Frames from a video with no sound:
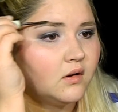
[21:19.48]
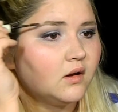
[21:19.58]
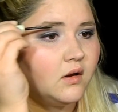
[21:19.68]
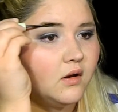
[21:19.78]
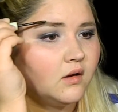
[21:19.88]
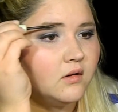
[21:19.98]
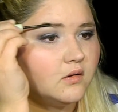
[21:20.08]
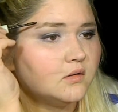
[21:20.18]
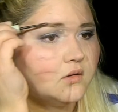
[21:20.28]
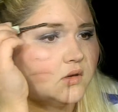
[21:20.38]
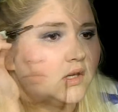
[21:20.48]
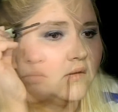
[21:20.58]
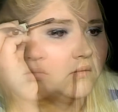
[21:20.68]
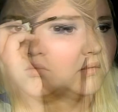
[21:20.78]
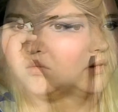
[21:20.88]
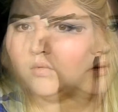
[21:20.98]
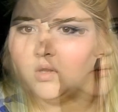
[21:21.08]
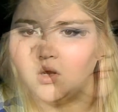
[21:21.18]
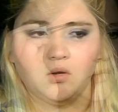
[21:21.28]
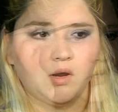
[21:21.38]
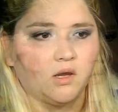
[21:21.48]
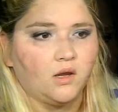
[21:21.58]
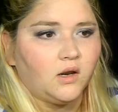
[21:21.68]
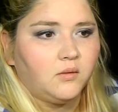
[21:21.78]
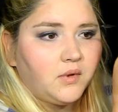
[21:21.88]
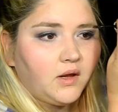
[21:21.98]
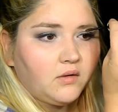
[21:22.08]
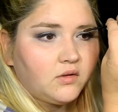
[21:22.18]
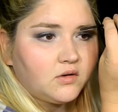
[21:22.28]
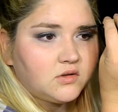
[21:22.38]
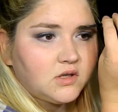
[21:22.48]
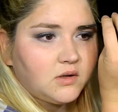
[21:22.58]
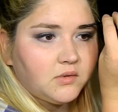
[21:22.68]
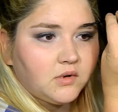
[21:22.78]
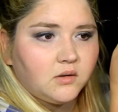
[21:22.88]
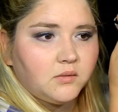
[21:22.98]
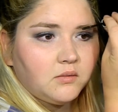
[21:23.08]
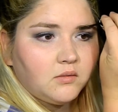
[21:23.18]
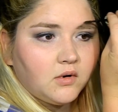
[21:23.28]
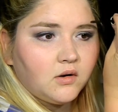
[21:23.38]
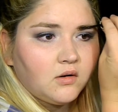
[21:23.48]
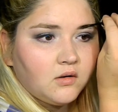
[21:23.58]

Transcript: and give them a little bit more shape, play with their shape a little bit more.